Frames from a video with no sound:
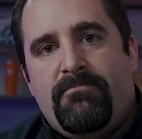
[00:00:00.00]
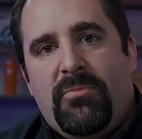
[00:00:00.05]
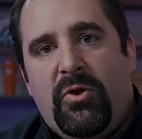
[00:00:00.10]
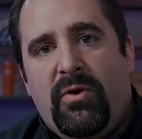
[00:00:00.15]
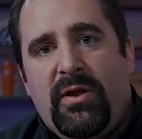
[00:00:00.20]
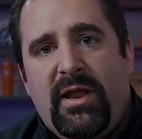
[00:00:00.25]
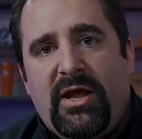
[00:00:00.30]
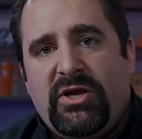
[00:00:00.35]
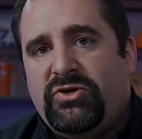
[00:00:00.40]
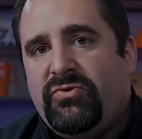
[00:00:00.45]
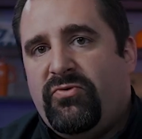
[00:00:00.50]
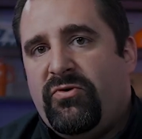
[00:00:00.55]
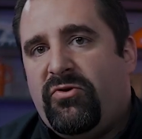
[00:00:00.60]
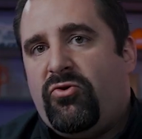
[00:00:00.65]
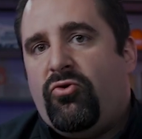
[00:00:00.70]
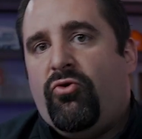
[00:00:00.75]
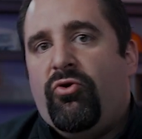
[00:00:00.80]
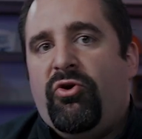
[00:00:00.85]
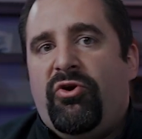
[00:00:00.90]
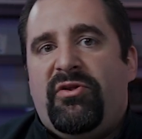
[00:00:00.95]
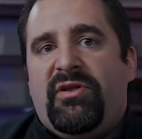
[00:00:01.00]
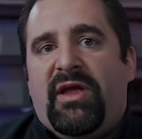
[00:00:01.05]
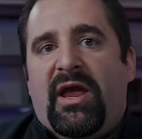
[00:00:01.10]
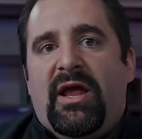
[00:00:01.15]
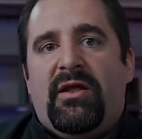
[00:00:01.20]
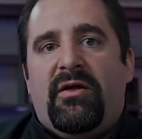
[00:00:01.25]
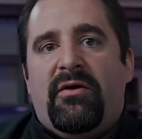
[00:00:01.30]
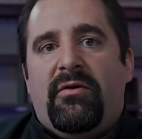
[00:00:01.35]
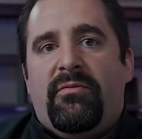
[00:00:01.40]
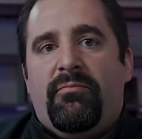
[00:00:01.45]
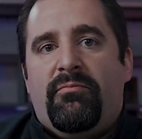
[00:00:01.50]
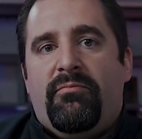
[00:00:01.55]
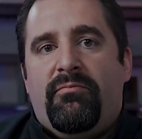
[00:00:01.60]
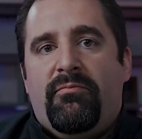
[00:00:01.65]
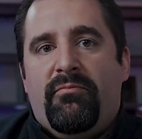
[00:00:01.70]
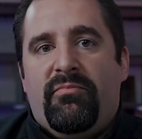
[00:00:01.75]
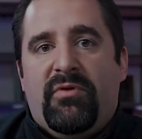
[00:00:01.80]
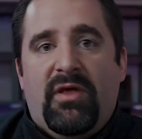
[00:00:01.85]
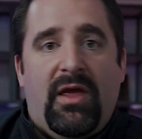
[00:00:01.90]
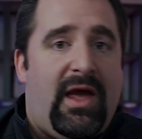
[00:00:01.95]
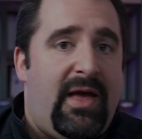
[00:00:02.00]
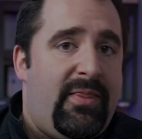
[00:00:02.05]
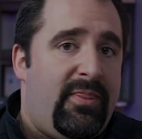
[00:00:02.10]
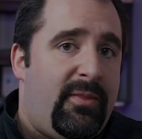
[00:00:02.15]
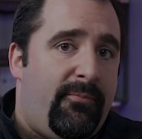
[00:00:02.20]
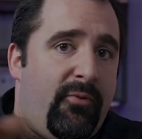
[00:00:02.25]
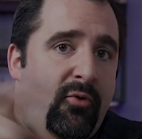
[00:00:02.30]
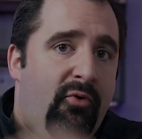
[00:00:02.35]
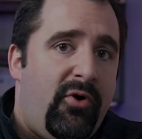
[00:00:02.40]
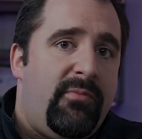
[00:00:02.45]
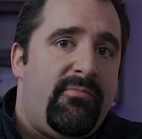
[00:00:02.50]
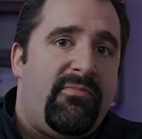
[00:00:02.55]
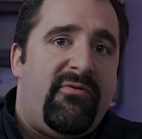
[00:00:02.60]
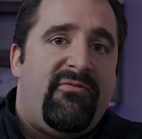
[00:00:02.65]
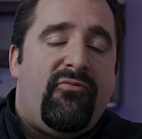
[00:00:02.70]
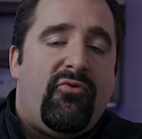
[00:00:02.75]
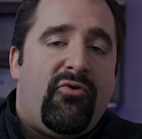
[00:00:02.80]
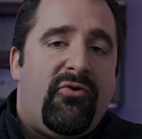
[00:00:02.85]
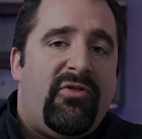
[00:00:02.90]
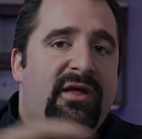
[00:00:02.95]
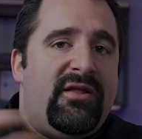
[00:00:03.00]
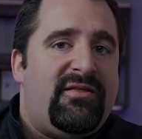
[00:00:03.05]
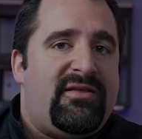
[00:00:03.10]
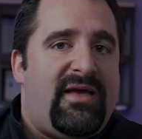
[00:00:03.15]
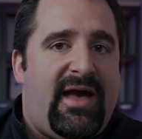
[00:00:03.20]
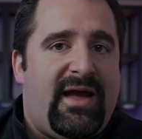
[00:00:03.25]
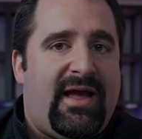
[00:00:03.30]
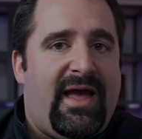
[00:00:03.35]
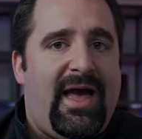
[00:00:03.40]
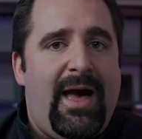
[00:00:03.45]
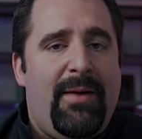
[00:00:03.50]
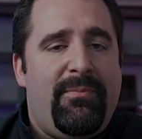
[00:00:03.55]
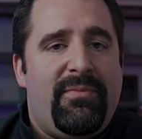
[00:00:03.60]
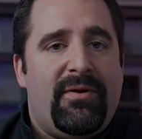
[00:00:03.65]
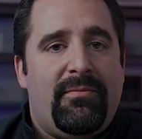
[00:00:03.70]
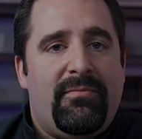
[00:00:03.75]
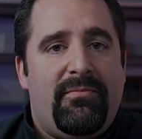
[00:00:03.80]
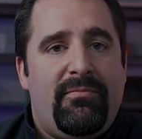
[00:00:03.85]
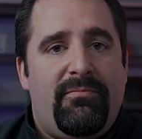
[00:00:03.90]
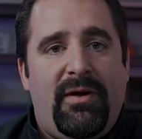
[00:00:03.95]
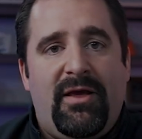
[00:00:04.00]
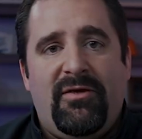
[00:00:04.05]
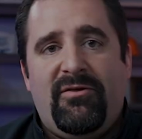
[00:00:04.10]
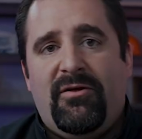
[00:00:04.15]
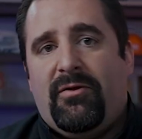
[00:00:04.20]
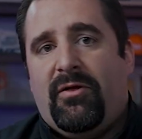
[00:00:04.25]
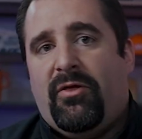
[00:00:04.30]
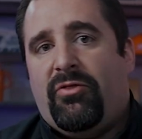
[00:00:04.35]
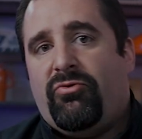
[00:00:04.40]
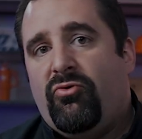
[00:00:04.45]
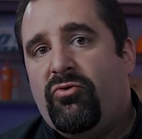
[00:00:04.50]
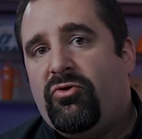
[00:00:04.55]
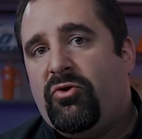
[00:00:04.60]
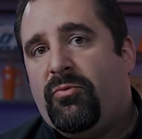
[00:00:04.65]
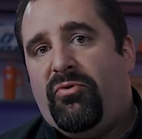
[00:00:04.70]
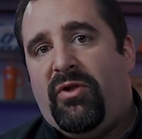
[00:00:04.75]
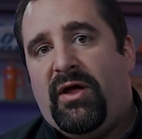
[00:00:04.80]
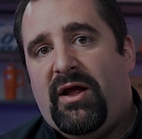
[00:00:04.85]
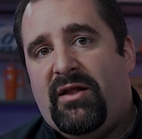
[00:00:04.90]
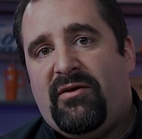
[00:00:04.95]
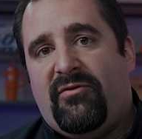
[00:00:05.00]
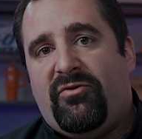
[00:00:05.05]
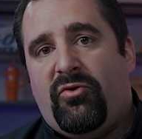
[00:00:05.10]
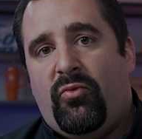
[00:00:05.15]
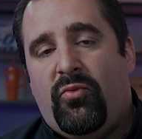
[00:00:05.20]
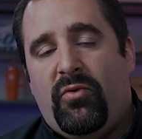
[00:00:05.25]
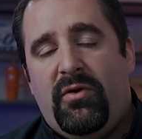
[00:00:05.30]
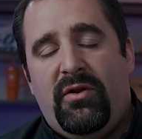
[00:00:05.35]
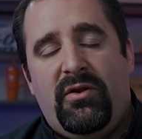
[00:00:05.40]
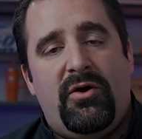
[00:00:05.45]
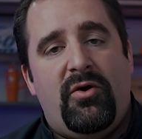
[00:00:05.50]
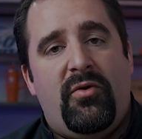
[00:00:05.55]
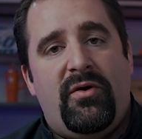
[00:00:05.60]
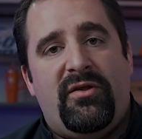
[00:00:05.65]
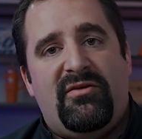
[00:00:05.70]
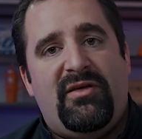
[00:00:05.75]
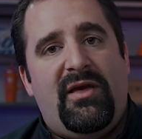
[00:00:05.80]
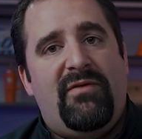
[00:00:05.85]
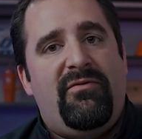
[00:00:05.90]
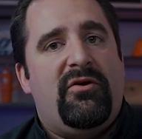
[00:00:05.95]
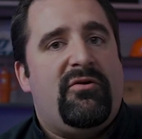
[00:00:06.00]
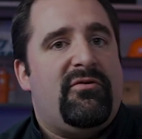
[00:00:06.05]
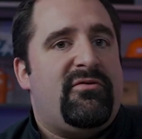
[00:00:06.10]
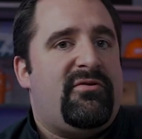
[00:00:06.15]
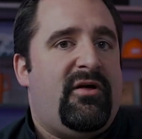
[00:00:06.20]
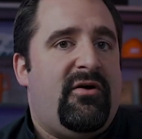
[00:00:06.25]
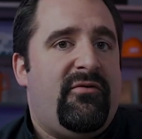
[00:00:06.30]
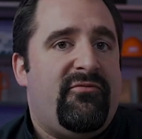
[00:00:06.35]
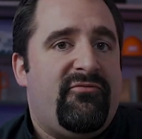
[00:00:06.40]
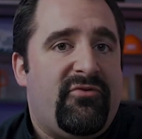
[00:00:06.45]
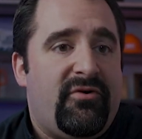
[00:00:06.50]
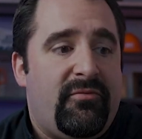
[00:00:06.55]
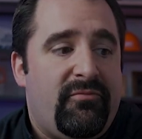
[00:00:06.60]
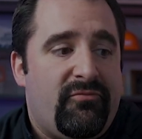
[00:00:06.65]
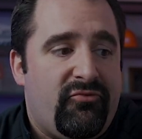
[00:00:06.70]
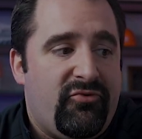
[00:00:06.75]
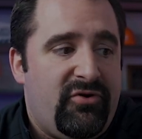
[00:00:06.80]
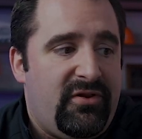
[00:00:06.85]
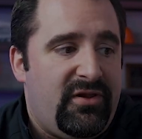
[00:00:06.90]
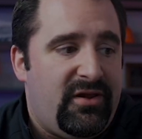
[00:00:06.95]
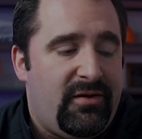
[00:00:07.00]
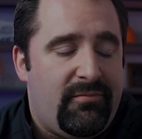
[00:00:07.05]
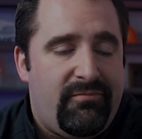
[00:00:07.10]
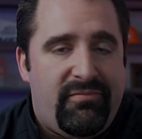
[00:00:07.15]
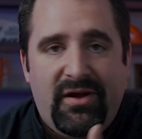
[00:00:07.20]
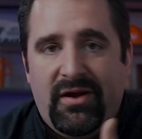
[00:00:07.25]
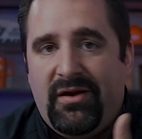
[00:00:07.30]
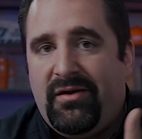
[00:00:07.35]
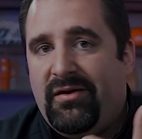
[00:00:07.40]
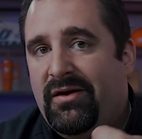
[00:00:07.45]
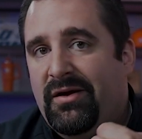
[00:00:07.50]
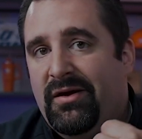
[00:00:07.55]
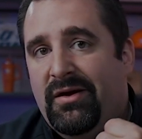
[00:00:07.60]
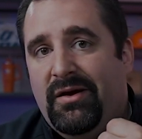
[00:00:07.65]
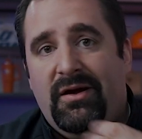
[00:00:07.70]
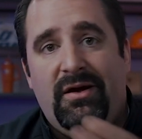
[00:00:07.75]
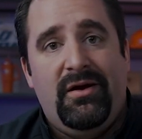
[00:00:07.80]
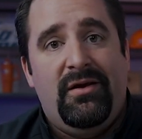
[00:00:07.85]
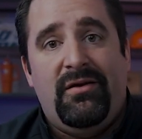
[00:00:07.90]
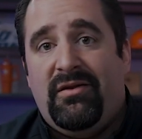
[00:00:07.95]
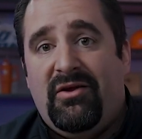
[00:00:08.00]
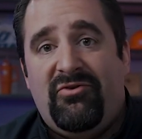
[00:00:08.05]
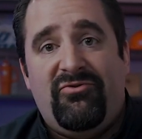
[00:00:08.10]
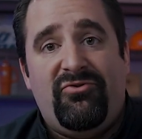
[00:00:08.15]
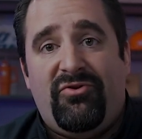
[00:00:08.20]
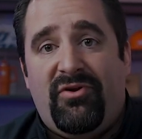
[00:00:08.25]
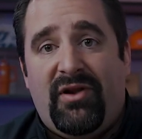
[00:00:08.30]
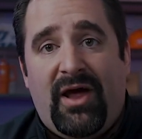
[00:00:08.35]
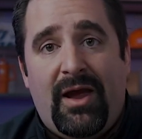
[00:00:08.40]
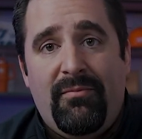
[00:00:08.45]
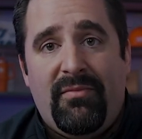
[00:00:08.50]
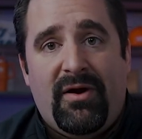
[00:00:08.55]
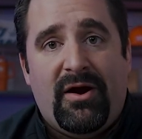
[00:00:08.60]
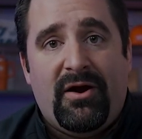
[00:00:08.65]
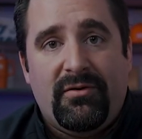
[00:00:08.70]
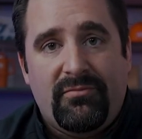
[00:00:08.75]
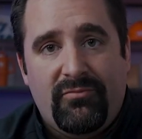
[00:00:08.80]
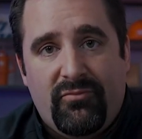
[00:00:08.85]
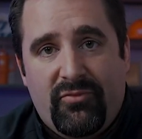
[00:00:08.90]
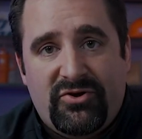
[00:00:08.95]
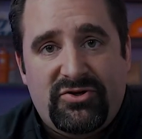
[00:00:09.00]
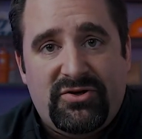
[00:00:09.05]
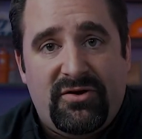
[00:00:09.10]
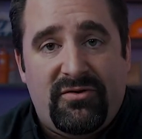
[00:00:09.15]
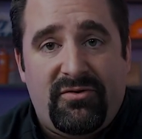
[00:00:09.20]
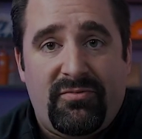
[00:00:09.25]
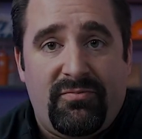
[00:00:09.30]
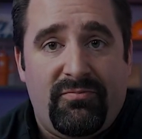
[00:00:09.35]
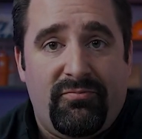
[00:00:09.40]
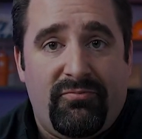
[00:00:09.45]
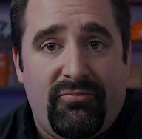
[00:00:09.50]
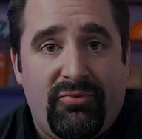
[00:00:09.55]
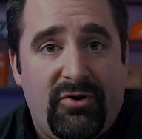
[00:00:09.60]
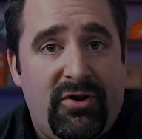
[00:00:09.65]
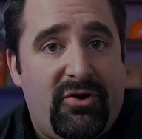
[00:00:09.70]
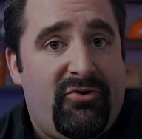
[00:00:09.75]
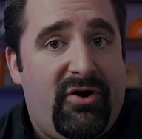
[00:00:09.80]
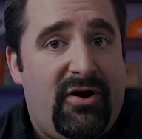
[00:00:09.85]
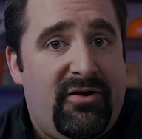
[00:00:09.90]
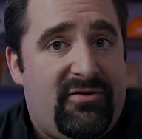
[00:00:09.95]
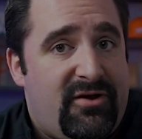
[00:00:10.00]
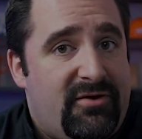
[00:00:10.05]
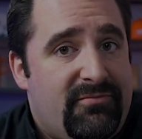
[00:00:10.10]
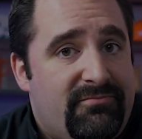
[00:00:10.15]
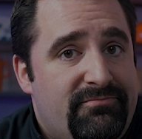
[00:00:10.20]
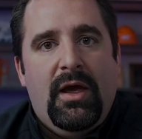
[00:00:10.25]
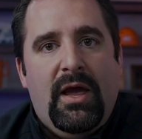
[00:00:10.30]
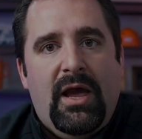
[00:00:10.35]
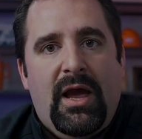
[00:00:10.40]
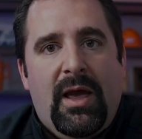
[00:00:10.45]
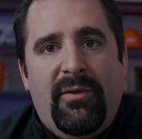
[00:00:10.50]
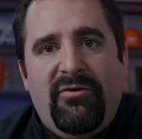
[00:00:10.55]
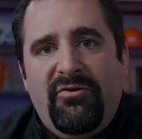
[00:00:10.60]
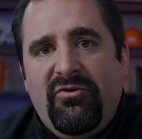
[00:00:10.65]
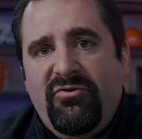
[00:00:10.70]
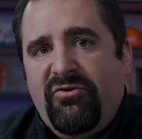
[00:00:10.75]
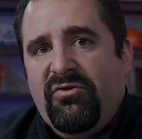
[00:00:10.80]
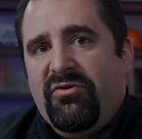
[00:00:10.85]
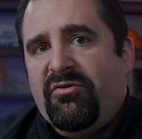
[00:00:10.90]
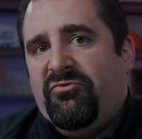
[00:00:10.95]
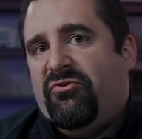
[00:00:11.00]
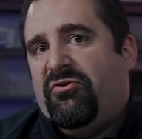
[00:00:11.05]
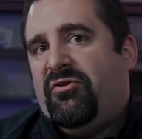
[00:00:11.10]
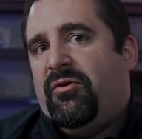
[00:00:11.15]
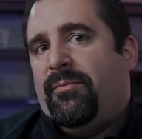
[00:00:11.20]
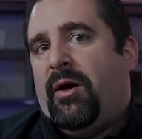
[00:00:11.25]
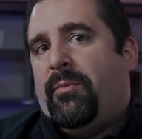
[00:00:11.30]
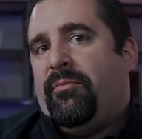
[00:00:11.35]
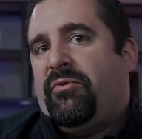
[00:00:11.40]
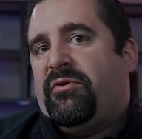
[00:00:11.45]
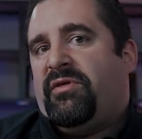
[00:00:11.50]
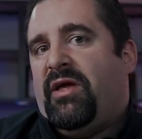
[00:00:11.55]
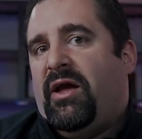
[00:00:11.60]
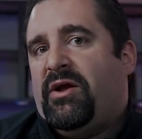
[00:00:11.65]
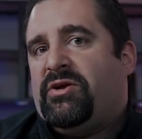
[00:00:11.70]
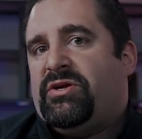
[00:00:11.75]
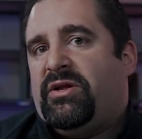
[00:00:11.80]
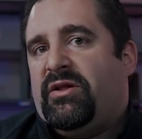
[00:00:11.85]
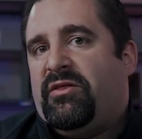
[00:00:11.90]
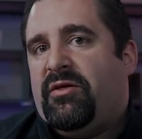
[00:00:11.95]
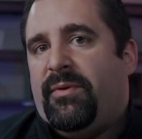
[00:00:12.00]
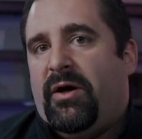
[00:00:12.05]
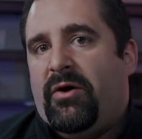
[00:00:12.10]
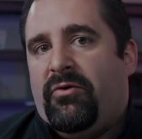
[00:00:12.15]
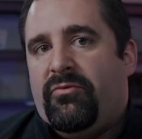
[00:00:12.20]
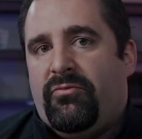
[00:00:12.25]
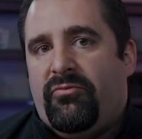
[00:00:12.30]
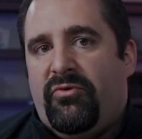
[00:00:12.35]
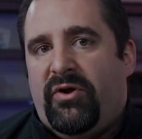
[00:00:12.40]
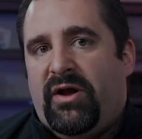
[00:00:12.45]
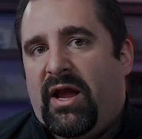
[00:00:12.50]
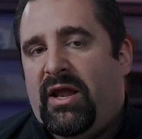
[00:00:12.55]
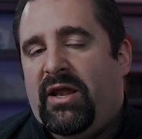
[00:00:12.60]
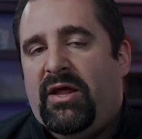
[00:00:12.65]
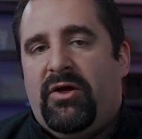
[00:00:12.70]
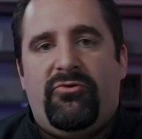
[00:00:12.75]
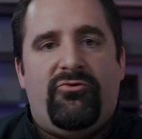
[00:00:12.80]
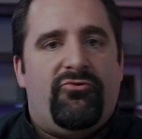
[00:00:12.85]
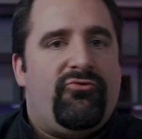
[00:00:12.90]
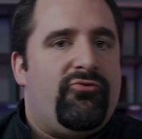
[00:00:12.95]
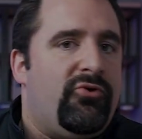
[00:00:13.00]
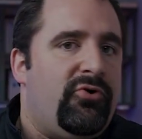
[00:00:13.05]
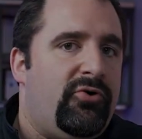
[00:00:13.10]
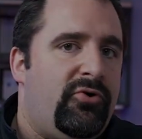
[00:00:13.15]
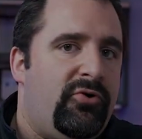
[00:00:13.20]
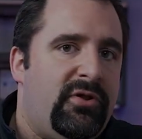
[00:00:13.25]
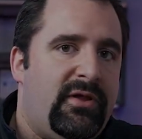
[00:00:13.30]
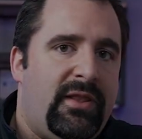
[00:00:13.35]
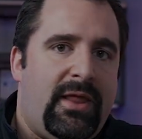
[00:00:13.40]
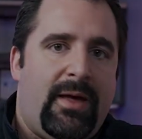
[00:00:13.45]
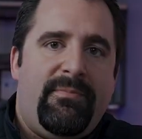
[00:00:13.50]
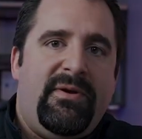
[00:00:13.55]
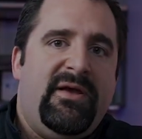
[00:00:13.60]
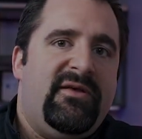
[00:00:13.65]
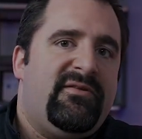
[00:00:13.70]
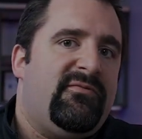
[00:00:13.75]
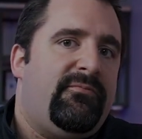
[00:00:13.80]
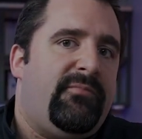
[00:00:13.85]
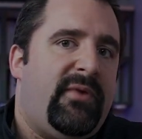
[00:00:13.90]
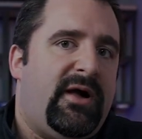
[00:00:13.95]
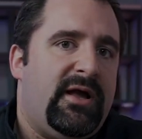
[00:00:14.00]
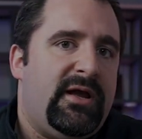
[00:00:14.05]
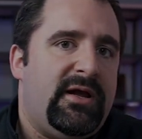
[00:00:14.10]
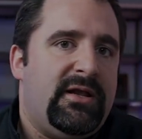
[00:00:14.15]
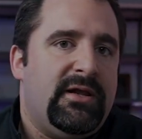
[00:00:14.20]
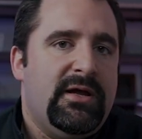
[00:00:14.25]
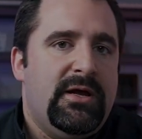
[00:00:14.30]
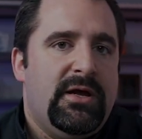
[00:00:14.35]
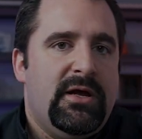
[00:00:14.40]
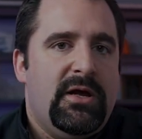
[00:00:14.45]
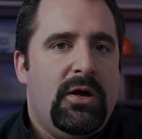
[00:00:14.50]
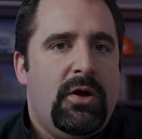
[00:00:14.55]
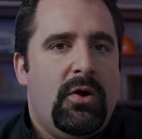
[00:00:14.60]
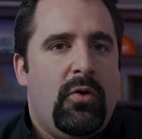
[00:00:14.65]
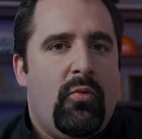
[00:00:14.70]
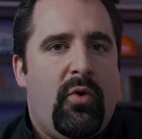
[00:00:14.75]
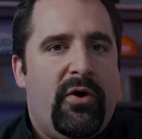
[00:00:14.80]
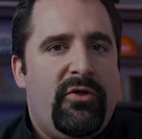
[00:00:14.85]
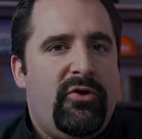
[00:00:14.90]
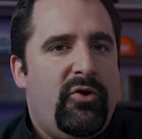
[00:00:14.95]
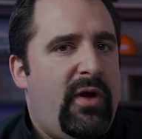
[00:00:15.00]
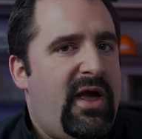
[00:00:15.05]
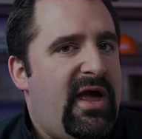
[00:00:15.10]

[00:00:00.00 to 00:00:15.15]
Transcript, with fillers: you can actually restore your data at the point before the attack happened, basically throwing their plans out the window and saving yourself from really a big digital nightmare, which is pretty crazy. And this isn't just about protection, it's about regaining control and that peace of mind. Whether you